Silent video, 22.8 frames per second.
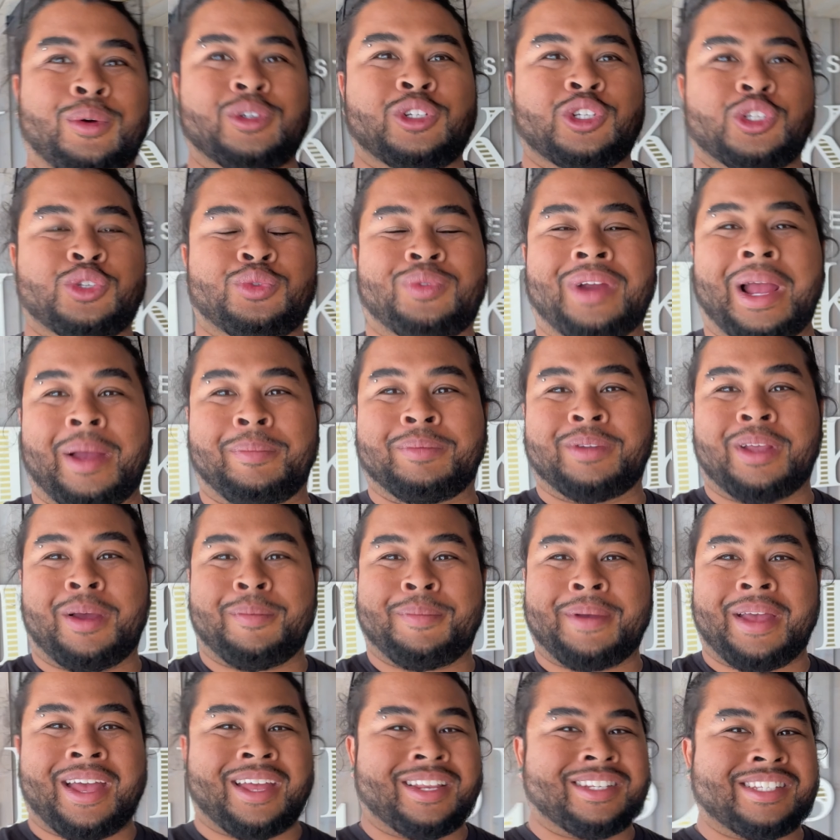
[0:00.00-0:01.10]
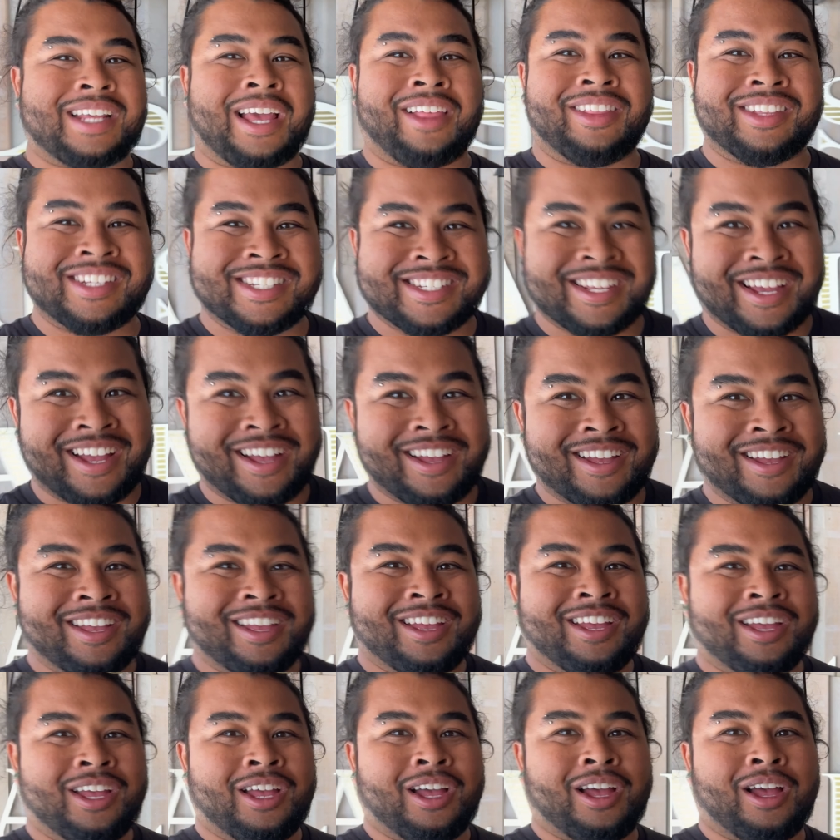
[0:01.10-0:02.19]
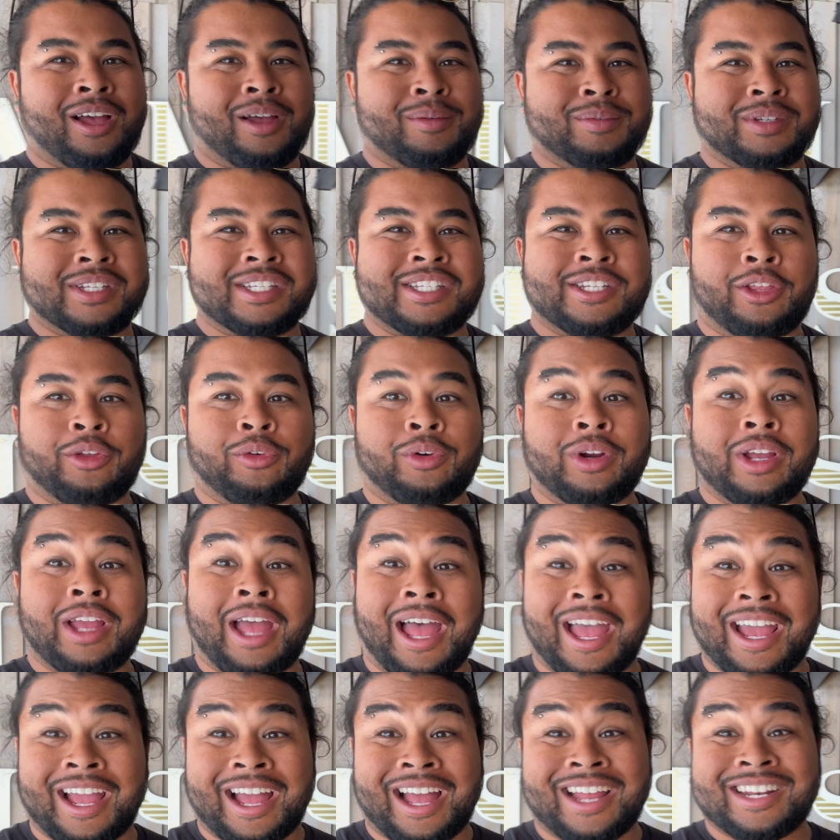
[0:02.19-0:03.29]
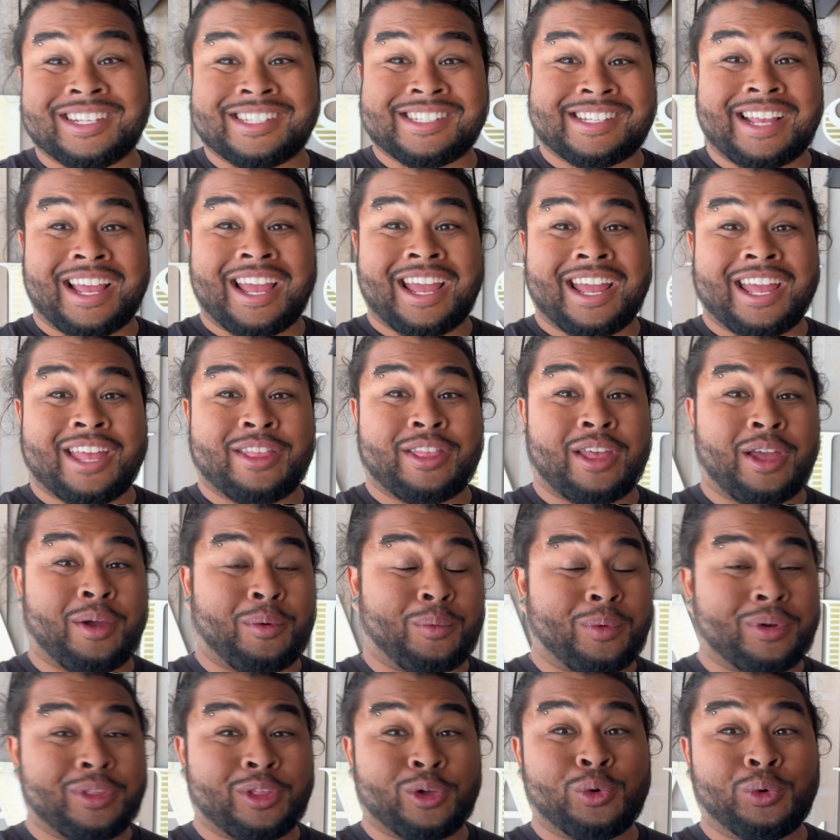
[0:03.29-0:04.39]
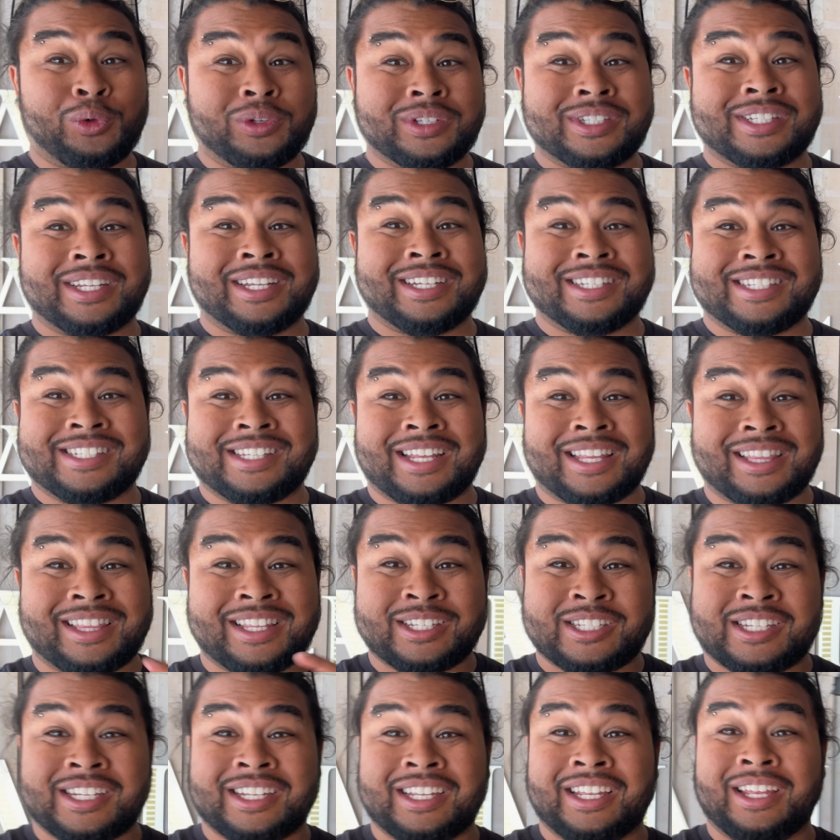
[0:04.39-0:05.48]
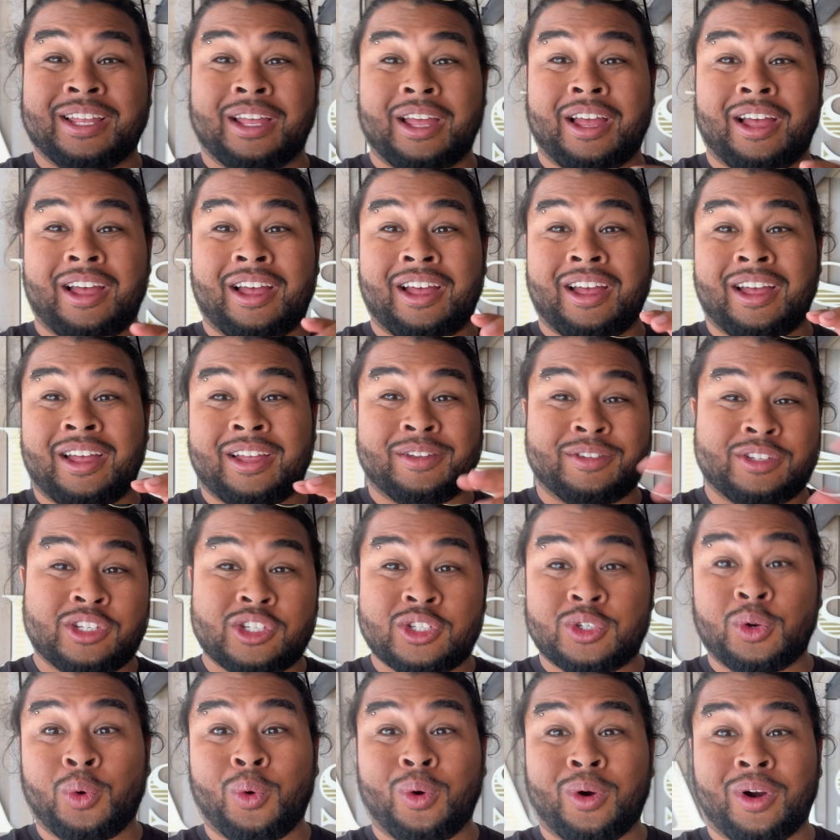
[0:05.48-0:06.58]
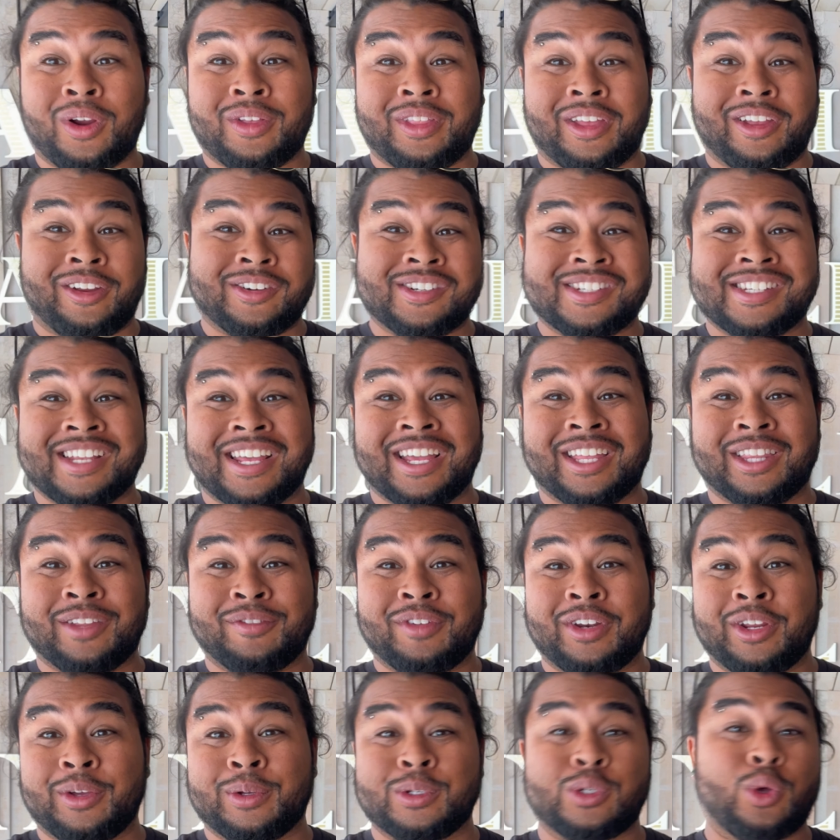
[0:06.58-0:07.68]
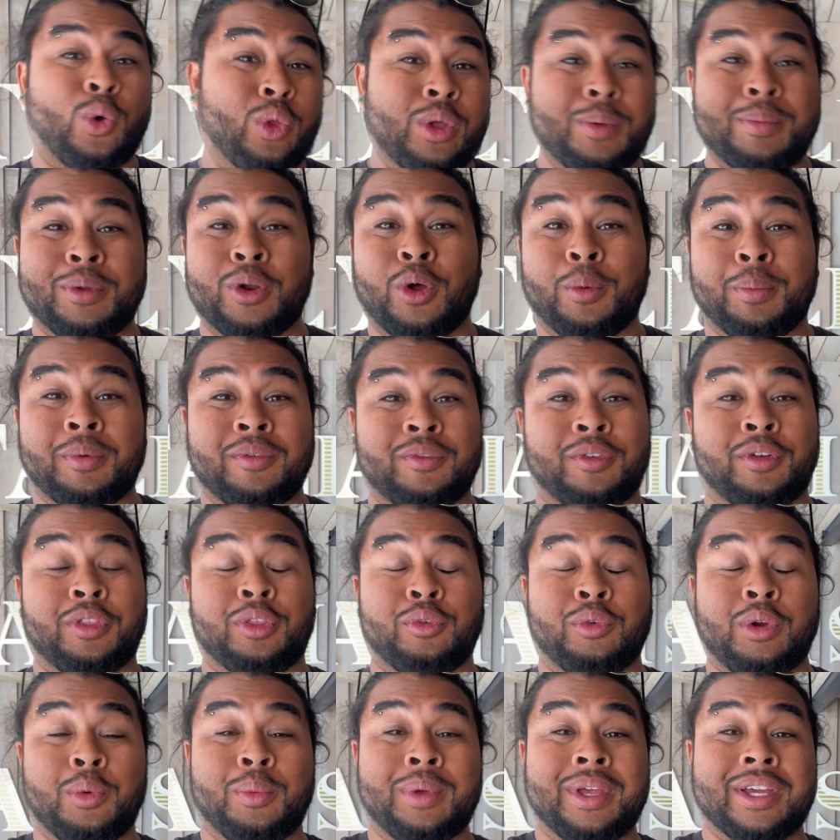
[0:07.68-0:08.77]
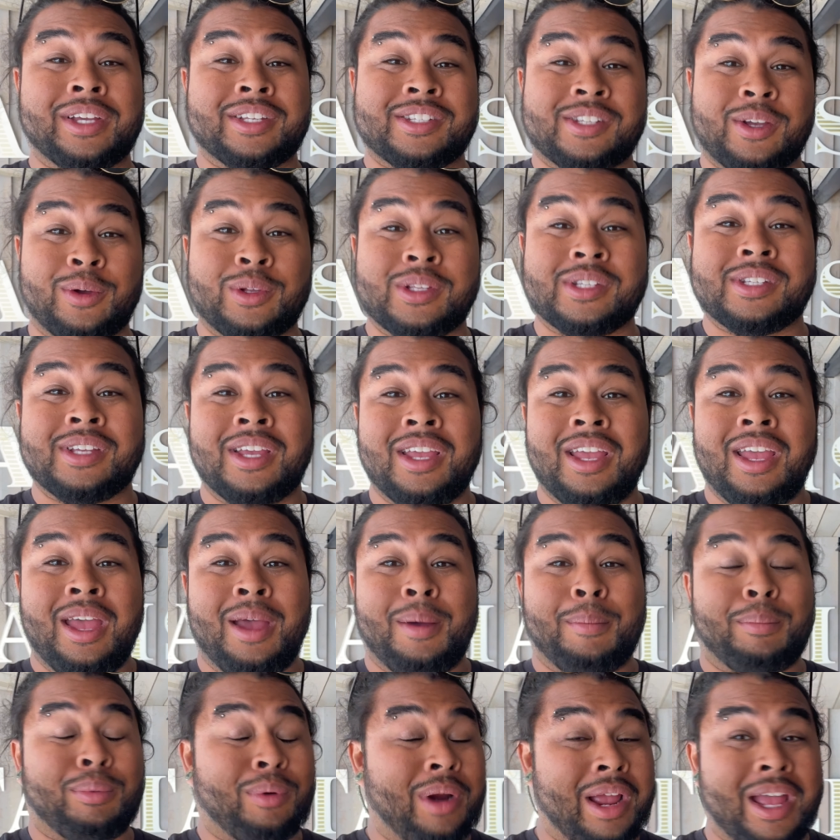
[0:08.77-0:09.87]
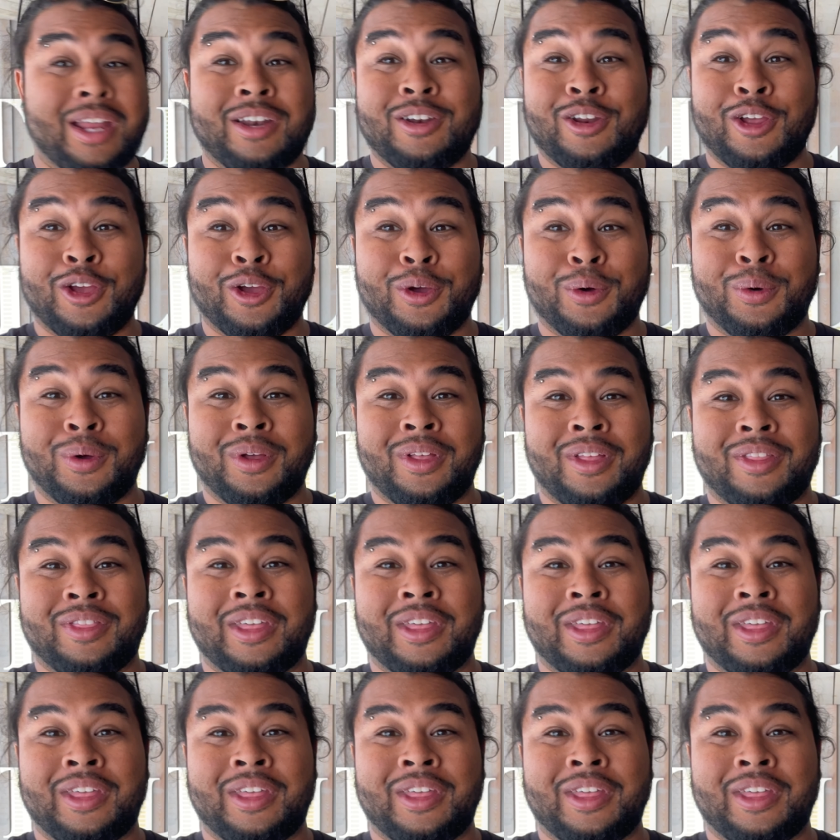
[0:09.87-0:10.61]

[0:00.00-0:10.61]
just wrapped up at Talisker Distillery. I gotta say that one of the coolest things is that this store that you're seeing in the video has only been open for 3 weeks, so it's brand new.